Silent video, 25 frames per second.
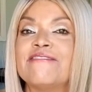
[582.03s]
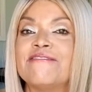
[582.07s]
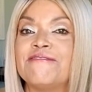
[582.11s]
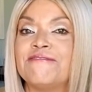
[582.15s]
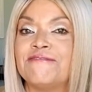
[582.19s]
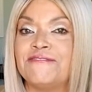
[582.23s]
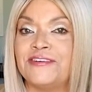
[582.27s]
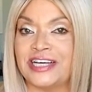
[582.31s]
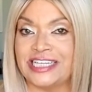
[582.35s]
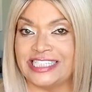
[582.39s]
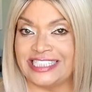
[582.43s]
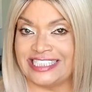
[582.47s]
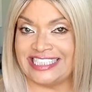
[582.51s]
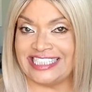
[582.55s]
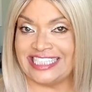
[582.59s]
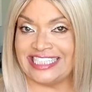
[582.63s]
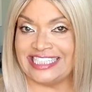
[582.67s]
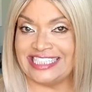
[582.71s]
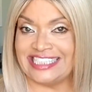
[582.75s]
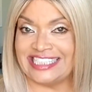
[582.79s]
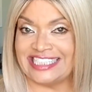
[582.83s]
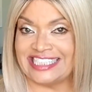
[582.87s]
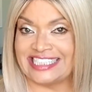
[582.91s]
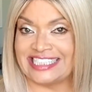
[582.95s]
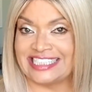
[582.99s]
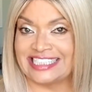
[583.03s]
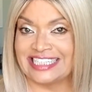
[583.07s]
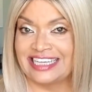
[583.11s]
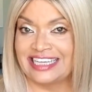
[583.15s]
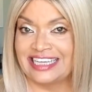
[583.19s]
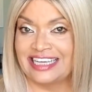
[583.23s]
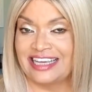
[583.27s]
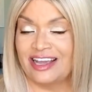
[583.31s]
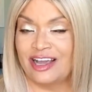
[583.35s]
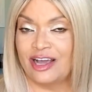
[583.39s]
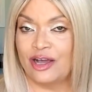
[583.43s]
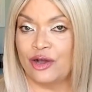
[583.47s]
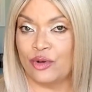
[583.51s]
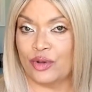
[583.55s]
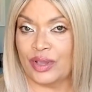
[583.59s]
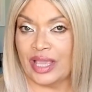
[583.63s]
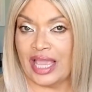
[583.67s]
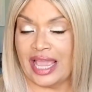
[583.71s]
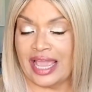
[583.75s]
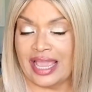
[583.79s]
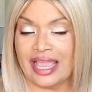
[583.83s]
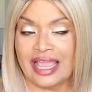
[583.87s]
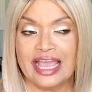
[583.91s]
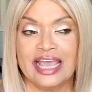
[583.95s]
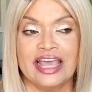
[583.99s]
fuzzies.
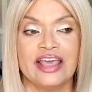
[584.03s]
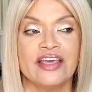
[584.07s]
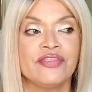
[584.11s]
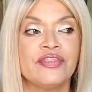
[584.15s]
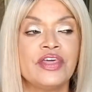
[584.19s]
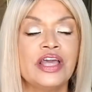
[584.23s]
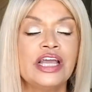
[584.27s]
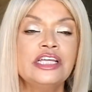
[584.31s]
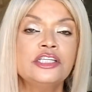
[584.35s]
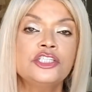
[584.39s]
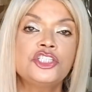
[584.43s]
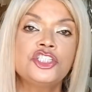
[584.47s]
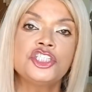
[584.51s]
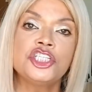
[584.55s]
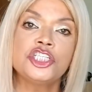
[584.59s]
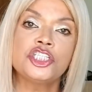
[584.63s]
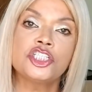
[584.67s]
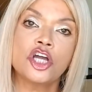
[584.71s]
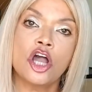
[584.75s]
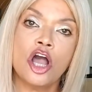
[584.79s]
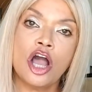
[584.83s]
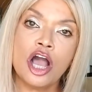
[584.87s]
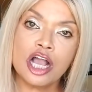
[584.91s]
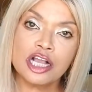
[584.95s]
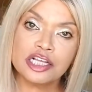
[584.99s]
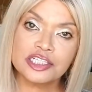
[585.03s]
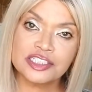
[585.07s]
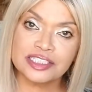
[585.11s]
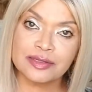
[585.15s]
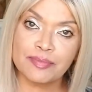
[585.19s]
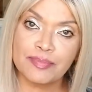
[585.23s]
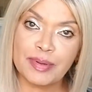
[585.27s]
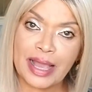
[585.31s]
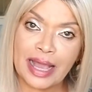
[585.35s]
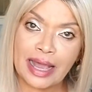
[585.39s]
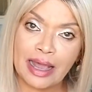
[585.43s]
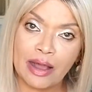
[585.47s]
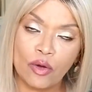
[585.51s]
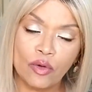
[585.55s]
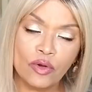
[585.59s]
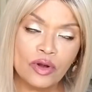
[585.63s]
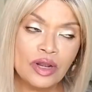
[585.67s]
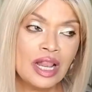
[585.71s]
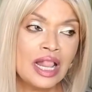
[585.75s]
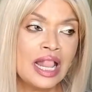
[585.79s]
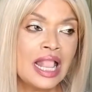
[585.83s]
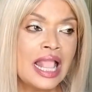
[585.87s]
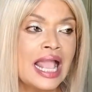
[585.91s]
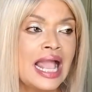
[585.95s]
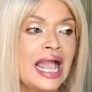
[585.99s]
Okay, then she talks
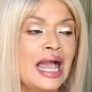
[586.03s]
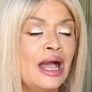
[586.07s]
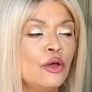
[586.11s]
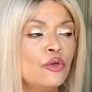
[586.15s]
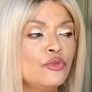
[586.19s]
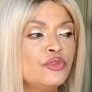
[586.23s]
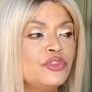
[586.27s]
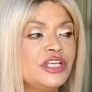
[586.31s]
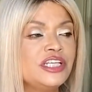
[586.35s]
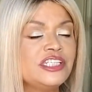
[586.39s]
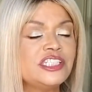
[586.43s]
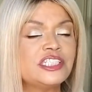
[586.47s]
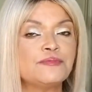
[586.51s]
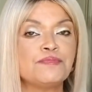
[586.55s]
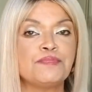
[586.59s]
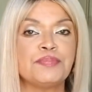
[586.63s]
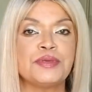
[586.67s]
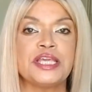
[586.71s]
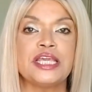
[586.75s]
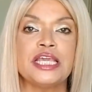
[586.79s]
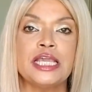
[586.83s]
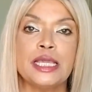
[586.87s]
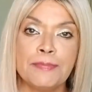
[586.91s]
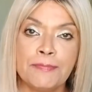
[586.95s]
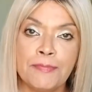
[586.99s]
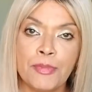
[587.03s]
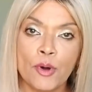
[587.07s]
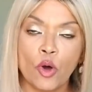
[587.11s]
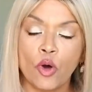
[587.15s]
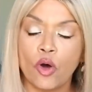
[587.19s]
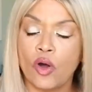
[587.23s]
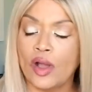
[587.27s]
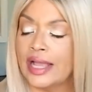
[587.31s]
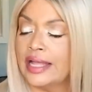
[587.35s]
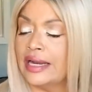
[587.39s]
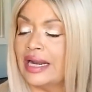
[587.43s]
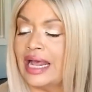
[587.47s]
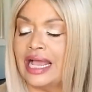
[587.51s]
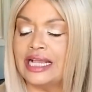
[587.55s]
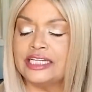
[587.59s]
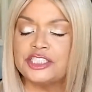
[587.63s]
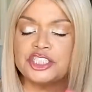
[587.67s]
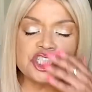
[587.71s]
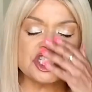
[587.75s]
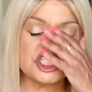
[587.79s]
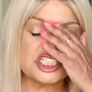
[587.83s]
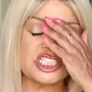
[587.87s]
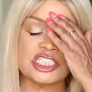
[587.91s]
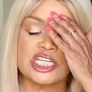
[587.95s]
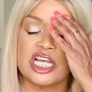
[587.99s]
about how these people, and I
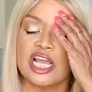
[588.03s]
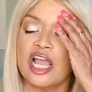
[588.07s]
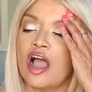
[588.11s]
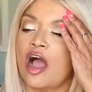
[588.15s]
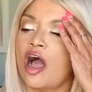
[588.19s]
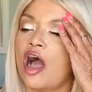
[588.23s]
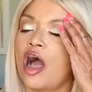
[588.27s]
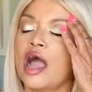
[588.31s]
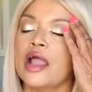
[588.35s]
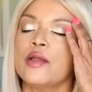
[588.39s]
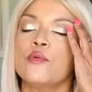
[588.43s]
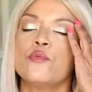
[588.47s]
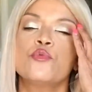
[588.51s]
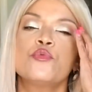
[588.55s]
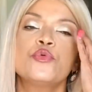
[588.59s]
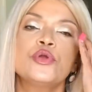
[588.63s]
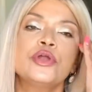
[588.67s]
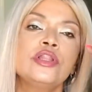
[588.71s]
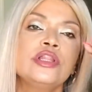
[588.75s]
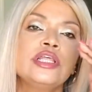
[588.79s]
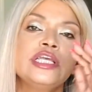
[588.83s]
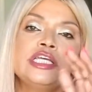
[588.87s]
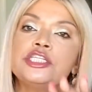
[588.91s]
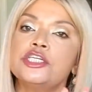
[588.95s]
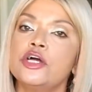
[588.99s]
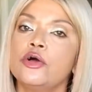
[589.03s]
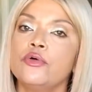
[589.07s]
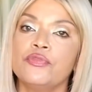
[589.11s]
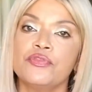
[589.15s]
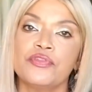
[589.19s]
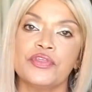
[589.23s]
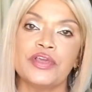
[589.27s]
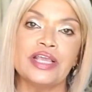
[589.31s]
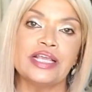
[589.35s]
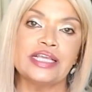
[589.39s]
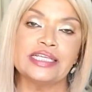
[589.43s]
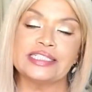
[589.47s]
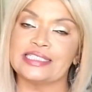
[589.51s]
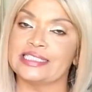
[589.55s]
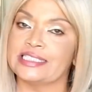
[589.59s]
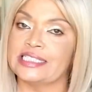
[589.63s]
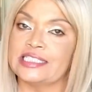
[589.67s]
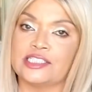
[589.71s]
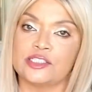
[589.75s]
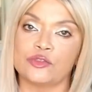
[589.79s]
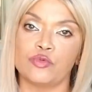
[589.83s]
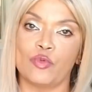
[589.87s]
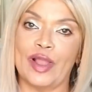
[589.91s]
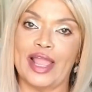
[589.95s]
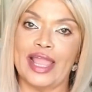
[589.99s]
just, I really don't think it's
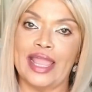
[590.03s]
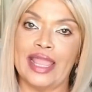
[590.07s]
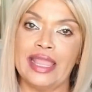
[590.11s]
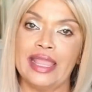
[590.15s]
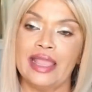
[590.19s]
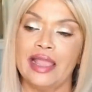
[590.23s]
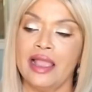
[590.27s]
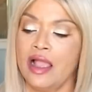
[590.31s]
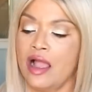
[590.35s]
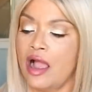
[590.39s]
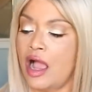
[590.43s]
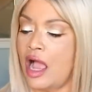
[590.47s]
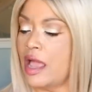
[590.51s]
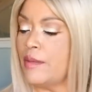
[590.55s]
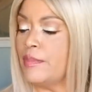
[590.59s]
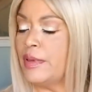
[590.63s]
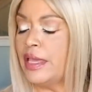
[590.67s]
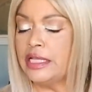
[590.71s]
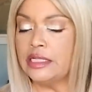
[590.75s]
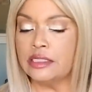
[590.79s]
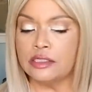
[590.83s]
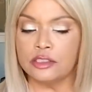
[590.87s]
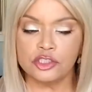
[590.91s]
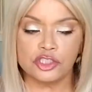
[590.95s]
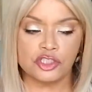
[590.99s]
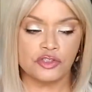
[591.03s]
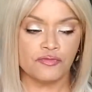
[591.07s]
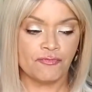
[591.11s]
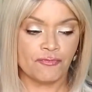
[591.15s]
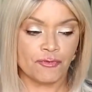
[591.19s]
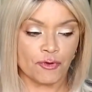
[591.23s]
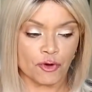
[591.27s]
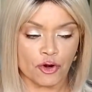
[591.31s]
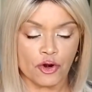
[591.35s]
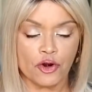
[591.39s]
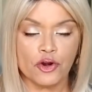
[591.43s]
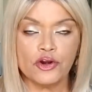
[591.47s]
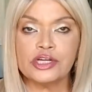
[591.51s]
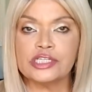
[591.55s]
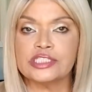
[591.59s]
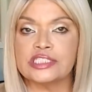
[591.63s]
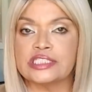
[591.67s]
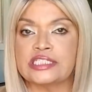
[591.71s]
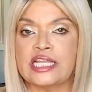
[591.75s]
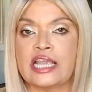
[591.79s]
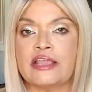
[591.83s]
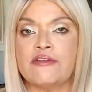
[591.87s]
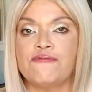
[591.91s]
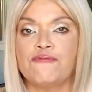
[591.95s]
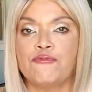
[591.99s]
this way. I mean, for her to
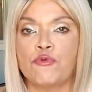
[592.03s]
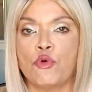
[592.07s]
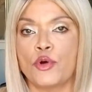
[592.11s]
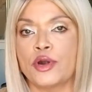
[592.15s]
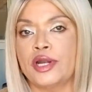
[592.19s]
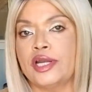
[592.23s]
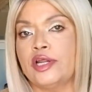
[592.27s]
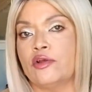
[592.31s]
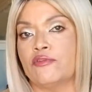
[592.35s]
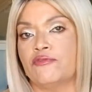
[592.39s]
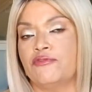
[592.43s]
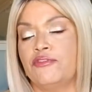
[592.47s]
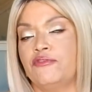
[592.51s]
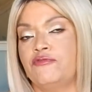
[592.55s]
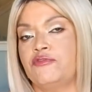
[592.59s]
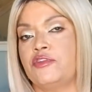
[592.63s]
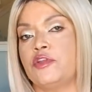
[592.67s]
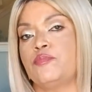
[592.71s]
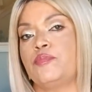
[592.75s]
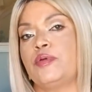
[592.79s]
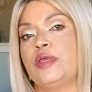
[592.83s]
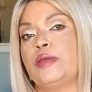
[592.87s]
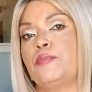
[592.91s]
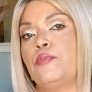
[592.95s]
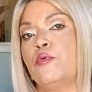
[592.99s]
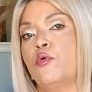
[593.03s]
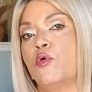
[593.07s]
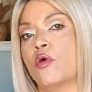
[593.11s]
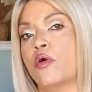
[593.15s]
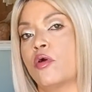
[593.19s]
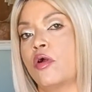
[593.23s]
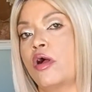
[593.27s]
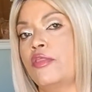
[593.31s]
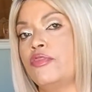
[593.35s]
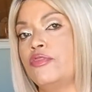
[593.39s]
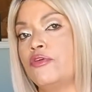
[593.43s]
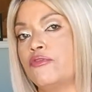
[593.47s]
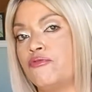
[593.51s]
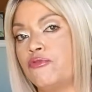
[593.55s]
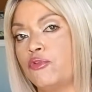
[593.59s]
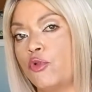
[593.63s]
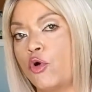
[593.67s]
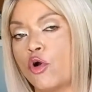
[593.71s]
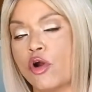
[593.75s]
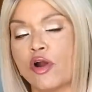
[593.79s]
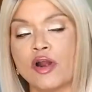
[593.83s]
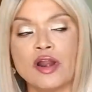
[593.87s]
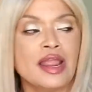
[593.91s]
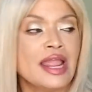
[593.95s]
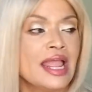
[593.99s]
say forty or fifty people are on the
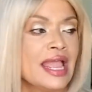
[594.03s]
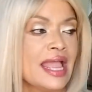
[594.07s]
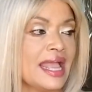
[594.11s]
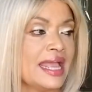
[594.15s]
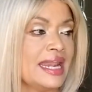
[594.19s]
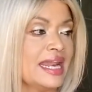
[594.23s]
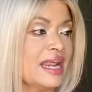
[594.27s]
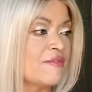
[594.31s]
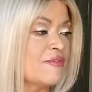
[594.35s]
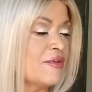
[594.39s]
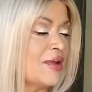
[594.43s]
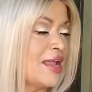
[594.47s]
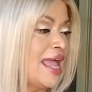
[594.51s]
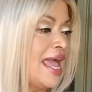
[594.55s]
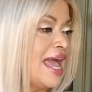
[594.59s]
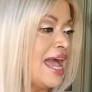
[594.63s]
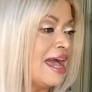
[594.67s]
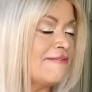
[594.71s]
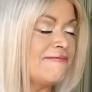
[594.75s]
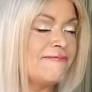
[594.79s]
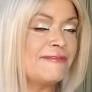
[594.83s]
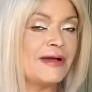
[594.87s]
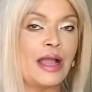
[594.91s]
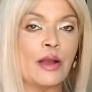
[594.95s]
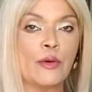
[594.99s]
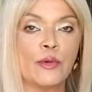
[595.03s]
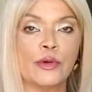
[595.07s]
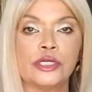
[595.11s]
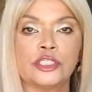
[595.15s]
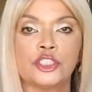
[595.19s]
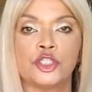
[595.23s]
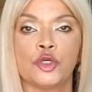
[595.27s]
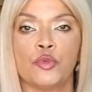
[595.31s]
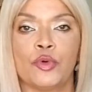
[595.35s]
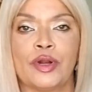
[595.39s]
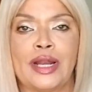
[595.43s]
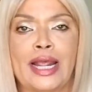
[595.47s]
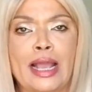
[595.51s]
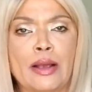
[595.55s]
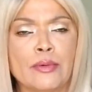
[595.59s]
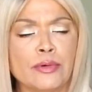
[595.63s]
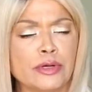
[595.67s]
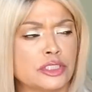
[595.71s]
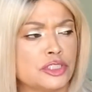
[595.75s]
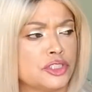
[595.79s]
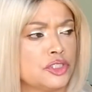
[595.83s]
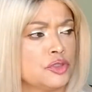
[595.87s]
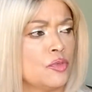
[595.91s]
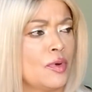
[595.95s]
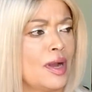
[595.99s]
floor, and every half hour to an hour
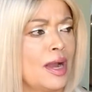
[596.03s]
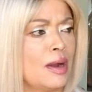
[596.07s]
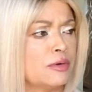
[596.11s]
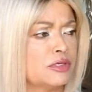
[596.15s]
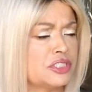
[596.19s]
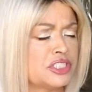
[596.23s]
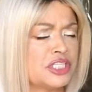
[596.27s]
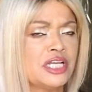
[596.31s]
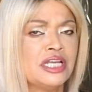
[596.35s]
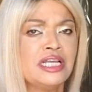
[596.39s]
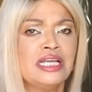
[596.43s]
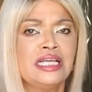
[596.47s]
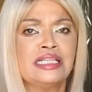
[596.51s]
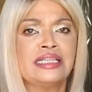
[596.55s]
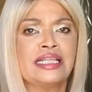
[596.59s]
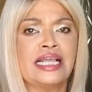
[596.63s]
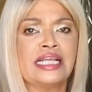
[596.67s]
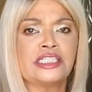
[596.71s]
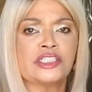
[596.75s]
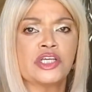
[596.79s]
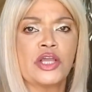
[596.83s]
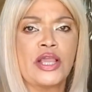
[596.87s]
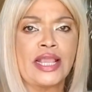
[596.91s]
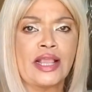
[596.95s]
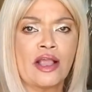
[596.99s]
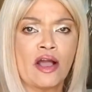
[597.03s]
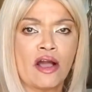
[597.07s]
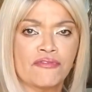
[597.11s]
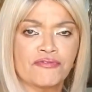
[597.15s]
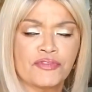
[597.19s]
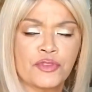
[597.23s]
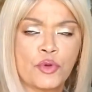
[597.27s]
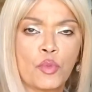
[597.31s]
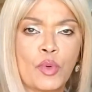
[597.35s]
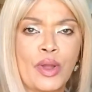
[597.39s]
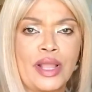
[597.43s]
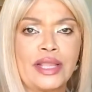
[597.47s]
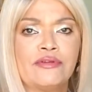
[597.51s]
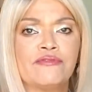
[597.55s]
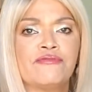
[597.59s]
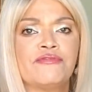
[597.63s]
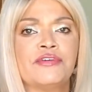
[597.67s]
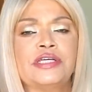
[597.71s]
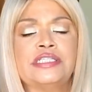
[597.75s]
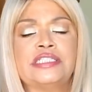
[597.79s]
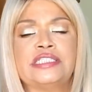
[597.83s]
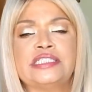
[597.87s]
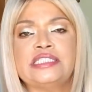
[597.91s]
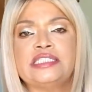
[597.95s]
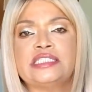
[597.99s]
to two hours, they take off the white
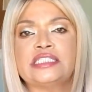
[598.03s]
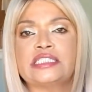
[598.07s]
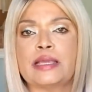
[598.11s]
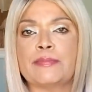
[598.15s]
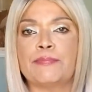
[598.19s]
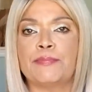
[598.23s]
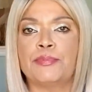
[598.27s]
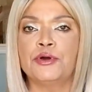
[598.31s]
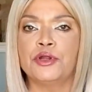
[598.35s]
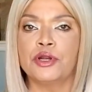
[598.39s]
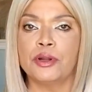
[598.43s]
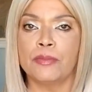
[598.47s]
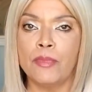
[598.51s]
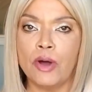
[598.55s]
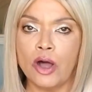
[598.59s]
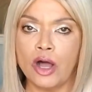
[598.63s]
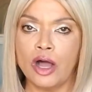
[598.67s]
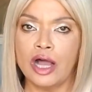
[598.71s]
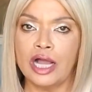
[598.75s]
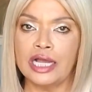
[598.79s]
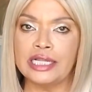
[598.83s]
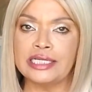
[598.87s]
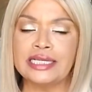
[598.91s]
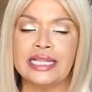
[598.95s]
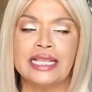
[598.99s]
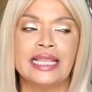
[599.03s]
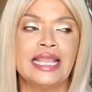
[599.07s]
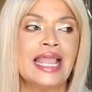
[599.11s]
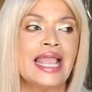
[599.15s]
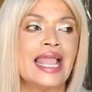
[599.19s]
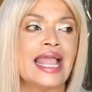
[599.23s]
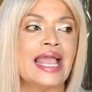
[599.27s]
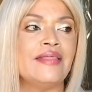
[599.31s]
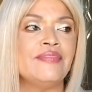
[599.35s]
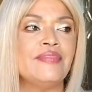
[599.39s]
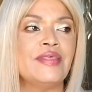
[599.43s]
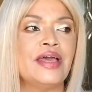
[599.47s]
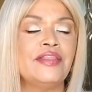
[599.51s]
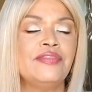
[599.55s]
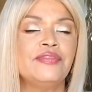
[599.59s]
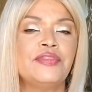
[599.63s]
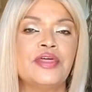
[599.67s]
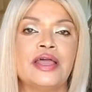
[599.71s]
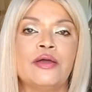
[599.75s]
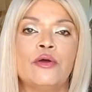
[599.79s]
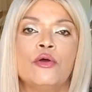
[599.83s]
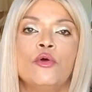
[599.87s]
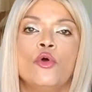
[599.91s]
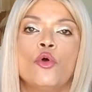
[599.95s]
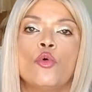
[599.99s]
fuzzies, they put them on, and then
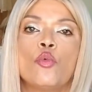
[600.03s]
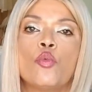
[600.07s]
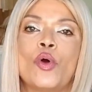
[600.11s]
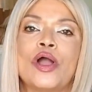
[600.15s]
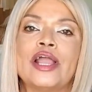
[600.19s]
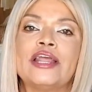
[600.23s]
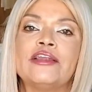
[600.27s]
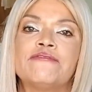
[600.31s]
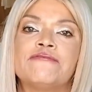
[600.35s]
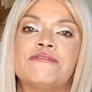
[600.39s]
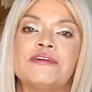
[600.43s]
the white